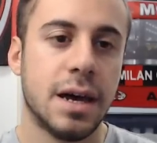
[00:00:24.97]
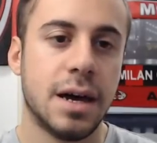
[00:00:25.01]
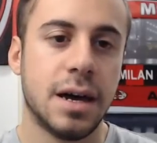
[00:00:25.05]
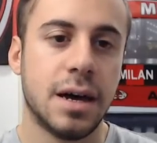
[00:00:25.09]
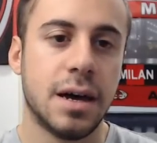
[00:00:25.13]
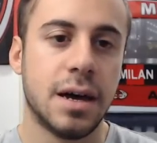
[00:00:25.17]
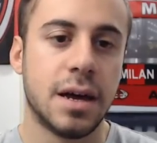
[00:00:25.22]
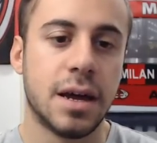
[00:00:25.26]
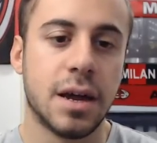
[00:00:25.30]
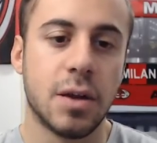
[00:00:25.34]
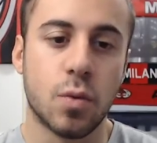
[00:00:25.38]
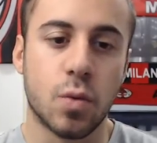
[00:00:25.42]

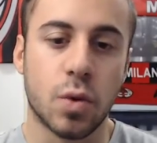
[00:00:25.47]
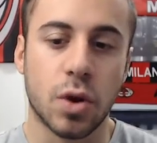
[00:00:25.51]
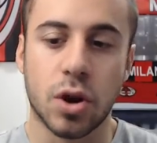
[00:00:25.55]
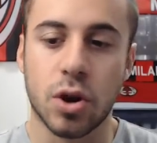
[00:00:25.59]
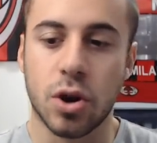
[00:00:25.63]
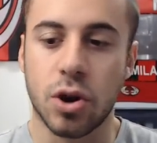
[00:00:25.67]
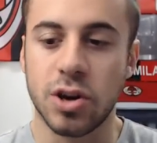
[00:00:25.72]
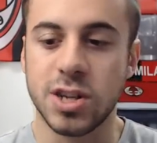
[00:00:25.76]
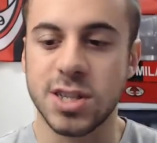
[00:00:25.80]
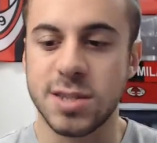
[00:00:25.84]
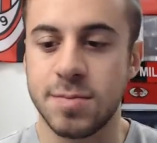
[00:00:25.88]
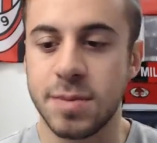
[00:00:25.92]
in
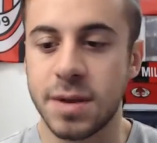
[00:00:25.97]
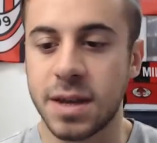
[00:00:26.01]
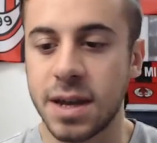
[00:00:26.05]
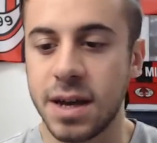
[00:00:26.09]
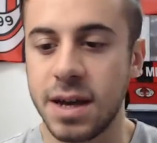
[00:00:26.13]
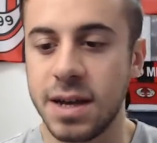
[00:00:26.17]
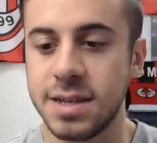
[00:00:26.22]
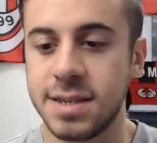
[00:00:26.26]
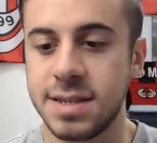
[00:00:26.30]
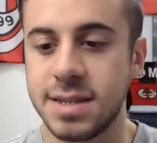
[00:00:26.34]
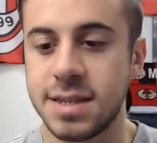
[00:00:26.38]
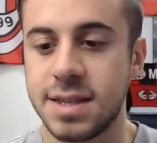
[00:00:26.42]
regards.
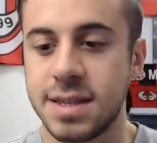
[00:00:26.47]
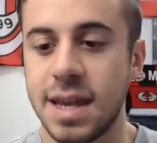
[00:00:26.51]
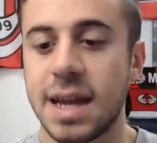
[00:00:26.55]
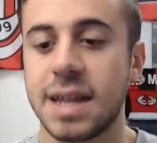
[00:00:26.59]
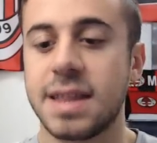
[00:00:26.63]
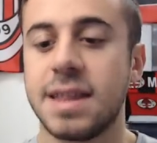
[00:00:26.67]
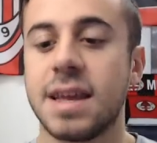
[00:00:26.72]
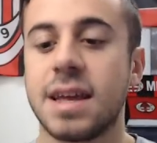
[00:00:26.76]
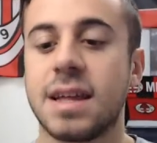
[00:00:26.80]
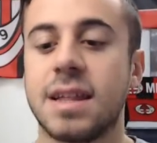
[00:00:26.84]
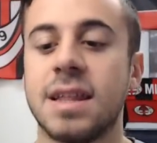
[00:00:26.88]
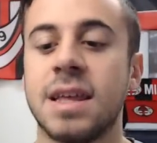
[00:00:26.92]
Because
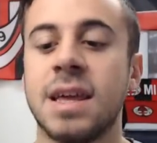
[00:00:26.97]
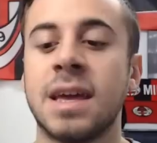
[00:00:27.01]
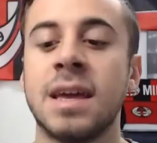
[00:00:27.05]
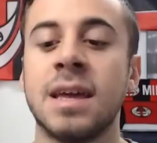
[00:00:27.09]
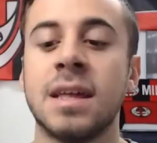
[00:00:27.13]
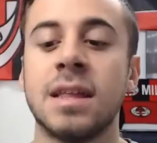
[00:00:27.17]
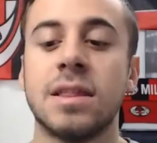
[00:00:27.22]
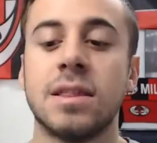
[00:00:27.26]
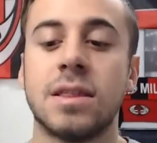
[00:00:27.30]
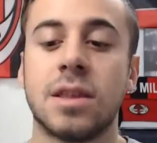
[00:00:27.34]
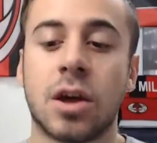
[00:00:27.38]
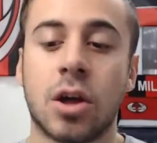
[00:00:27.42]
technically,
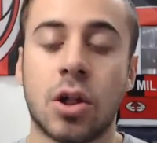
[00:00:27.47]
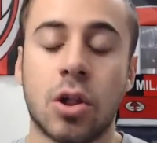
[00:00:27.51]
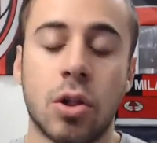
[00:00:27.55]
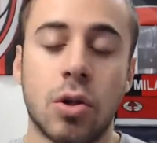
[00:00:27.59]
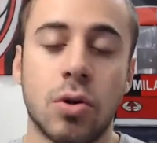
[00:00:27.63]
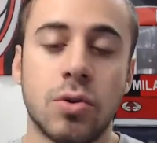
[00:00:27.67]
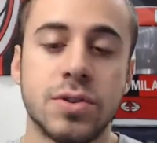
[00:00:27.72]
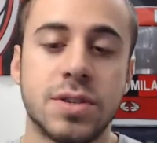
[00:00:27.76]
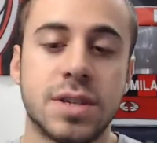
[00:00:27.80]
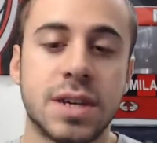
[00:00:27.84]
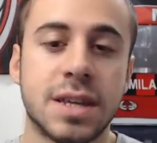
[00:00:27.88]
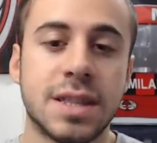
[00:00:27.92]
the
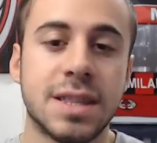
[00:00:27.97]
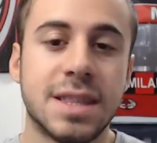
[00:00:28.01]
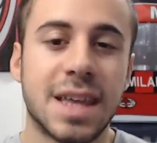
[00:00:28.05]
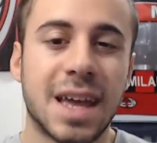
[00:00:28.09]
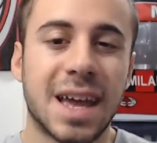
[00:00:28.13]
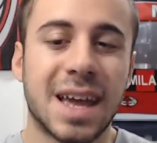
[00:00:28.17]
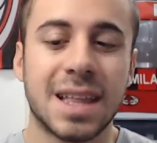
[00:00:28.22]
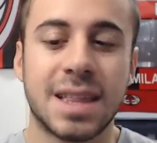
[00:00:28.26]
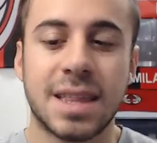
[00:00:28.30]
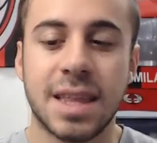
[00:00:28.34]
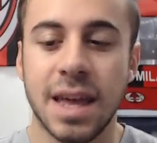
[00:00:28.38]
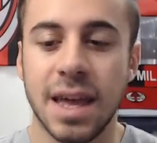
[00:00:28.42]
closing
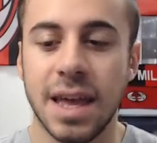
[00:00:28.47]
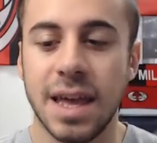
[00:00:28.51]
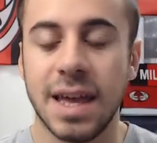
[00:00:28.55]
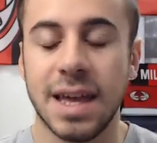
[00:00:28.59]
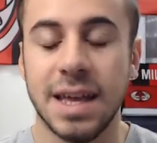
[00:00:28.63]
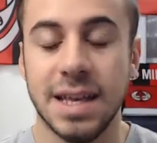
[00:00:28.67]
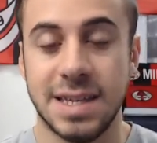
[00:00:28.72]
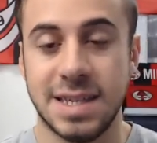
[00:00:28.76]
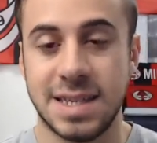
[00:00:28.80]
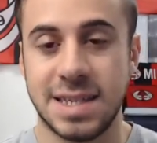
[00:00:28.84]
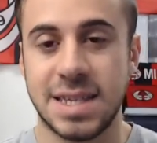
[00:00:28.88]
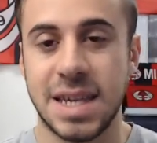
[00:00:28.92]
date
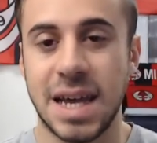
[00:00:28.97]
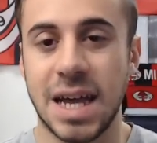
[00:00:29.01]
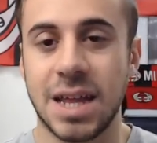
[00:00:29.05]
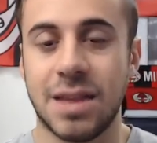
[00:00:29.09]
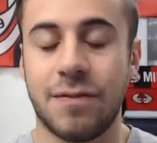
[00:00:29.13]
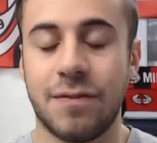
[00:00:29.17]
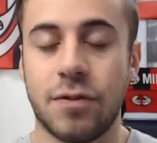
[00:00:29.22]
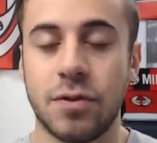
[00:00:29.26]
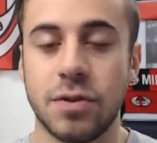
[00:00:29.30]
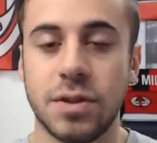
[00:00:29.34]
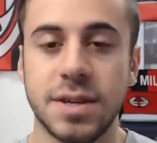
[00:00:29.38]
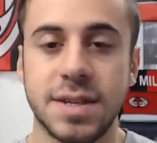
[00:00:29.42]
is set
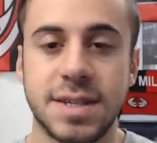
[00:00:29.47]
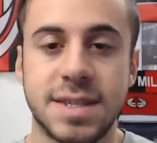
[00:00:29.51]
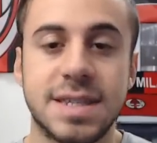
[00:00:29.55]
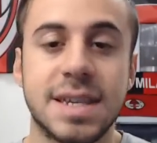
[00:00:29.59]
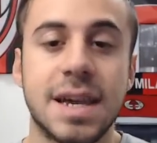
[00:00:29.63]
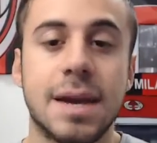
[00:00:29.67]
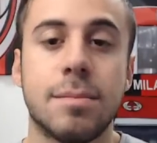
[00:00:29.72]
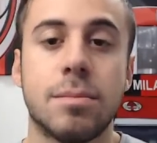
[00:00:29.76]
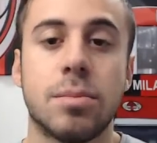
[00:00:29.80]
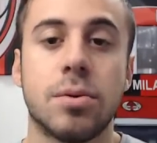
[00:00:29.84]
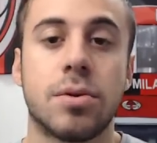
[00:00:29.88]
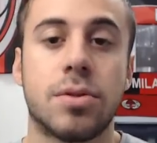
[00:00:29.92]
for
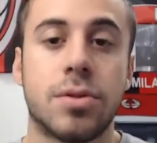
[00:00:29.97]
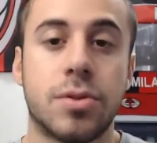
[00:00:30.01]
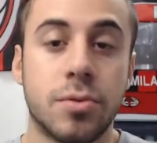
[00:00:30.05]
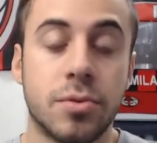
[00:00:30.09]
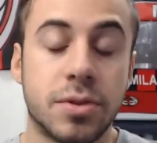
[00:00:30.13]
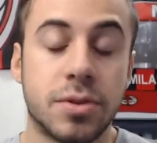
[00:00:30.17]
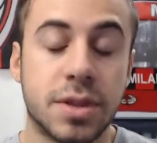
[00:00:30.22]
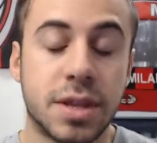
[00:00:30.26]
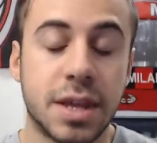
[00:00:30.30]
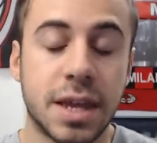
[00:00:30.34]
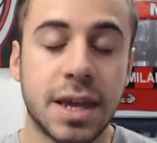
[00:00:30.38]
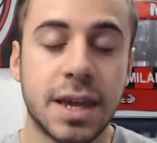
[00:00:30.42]
December
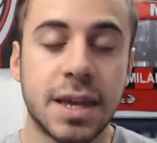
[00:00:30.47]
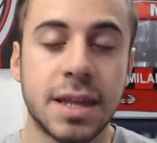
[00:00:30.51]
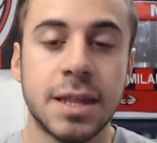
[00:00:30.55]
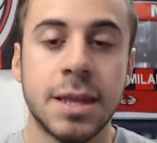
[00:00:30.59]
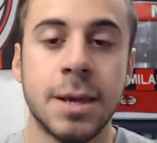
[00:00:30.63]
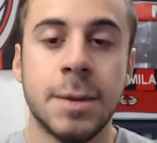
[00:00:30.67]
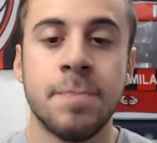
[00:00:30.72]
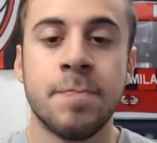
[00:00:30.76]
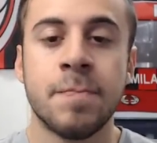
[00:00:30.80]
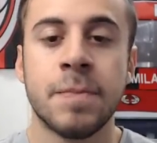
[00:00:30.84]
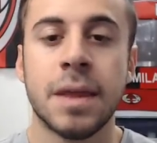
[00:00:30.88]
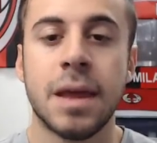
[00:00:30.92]
13th.
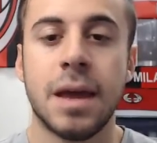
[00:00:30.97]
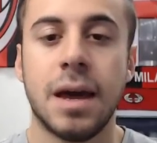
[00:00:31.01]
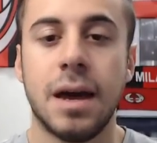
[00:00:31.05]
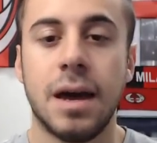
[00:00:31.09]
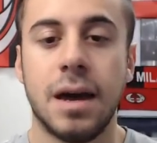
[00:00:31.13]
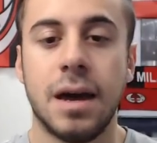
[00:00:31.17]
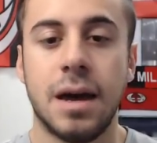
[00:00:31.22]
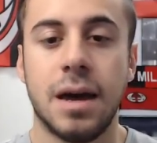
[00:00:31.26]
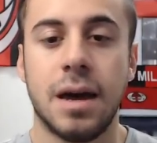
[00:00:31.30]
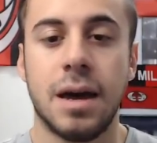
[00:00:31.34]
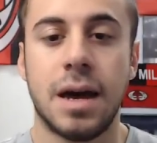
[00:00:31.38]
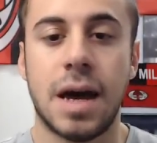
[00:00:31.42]

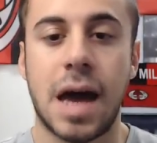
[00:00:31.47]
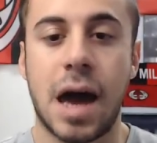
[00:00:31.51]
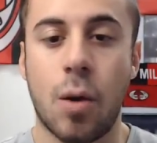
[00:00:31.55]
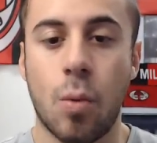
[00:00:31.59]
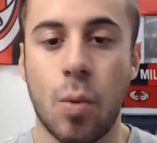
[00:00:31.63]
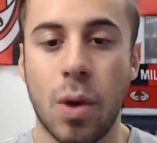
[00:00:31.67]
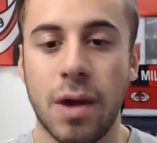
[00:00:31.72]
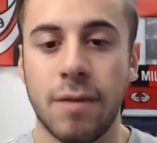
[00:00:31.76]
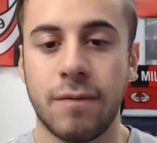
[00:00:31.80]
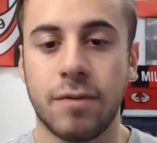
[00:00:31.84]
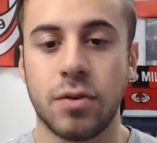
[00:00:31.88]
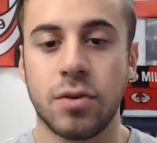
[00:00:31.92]

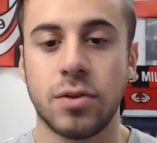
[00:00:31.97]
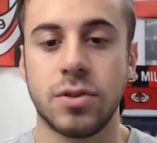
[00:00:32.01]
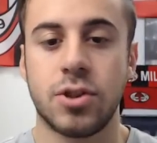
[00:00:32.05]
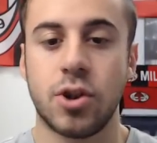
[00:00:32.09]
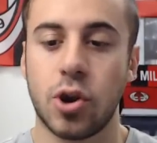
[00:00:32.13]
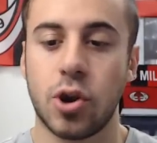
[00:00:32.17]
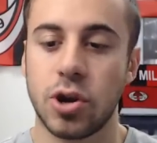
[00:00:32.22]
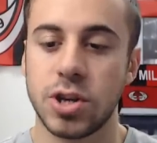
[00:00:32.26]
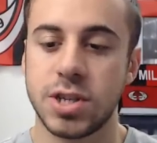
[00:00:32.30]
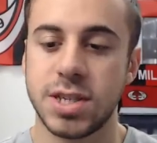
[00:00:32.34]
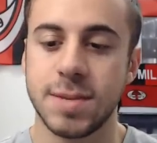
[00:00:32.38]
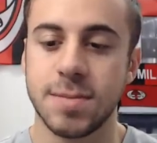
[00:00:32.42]
However, there
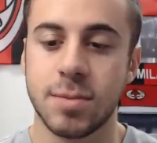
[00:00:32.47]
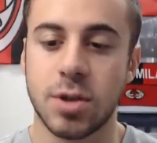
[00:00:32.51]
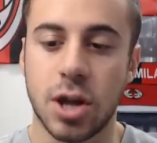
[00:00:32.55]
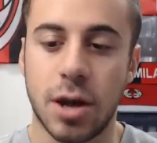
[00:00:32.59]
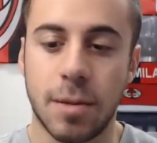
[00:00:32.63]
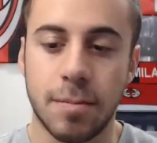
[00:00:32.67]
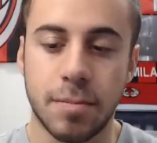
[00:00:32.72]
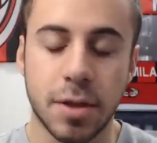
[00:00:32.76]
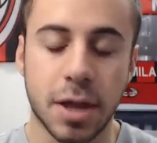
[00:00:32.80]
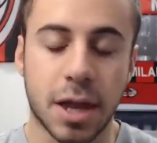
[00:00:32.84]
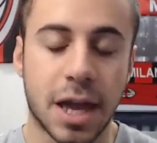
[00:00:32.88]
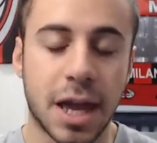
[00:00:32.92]
are some
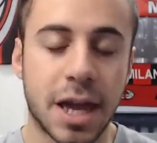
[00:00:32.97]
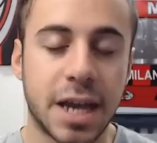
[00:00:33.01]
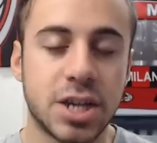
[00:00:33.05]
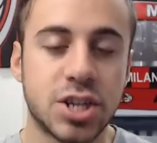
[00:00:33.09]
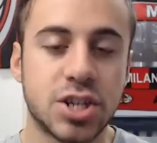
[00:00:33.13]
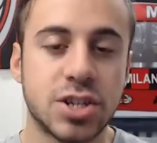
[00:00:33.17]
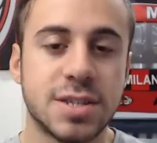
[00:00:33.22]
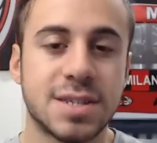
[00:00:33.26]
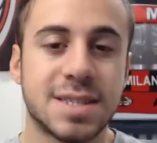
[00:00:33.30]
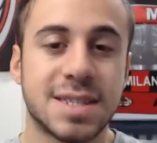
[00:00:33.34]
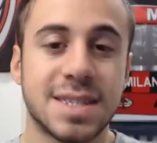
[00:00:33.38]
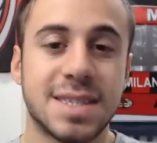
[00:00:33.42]

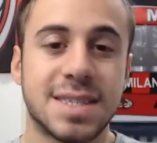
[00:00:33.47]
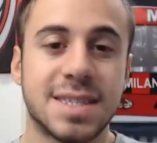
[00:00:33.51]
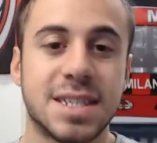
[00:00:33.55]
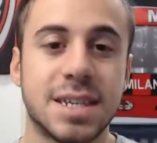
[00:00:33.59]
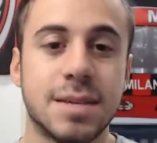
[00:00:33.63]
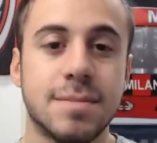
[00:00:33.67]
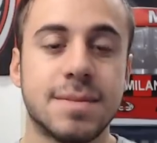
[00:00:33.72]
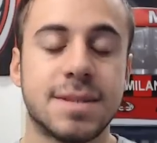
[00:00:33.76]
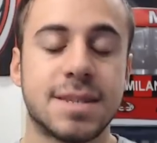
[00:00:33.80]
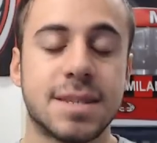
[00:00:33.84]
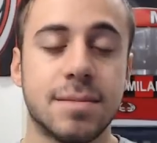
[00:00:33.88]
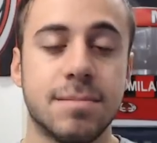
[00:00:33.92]
complications, it
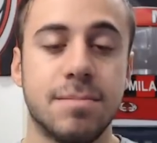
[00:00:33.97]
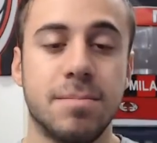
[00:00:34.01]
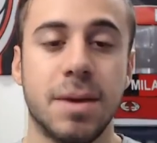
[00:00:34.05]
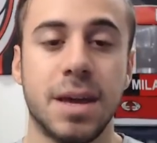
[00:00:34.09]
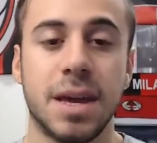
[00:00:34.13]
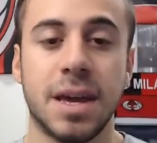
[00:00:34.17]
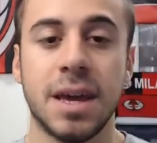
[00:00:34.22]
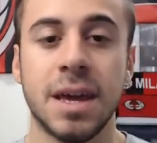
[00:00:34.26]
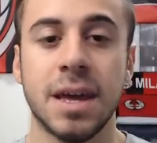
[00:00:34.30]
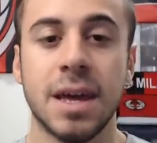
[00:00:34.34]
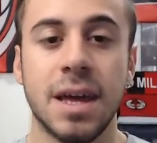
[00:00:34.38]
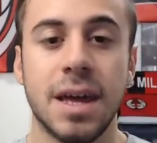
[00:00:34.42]
seems to
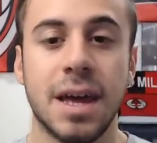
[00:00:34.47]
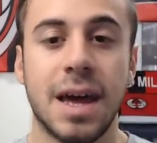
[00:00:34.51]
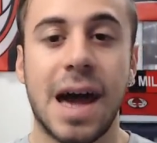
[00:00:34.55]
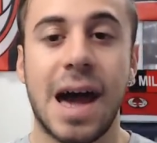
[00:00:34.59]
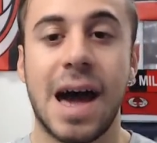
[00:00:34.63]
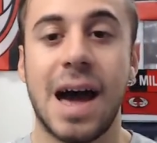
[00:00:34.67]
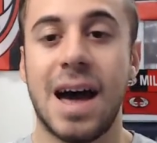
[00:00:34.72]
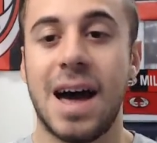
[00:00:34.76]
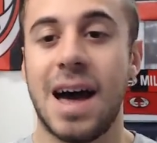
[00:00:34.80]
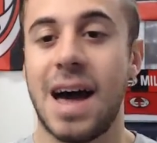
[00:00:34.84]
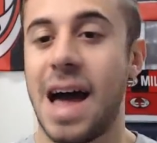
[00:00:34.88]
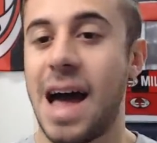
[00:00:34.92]
be,
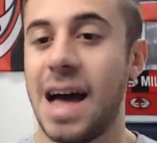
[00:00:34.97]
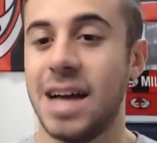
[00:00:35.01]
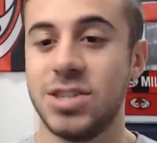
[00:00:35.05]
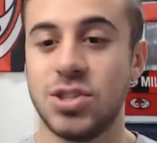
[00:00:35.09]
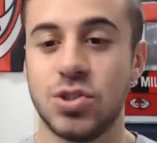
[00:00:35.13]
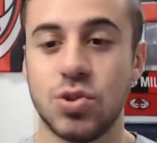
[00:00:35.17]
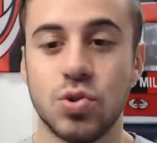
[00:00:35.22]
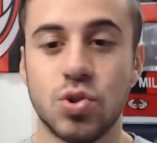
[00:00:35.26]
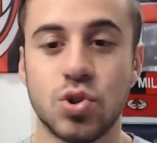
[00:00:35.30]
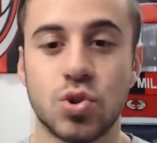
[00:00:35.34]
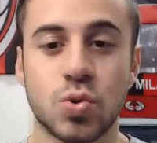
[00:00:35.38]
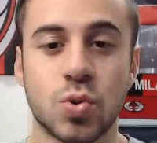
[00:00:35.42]
as
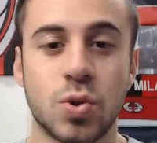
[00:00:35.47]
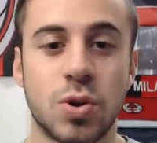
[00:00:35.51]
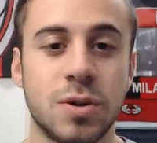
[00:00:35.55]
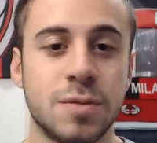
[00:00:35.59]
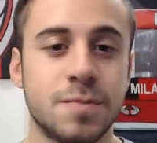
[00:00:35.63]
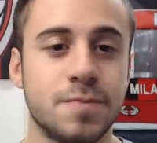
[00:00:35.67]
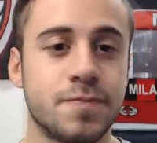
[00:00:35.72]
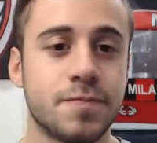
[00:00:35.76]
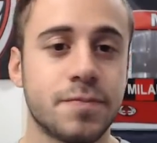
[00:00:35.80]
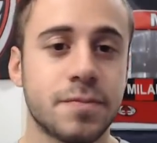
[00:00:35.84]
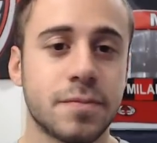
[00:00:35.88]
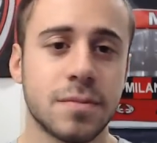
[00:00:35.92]

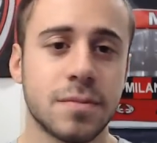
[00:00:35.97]
usual.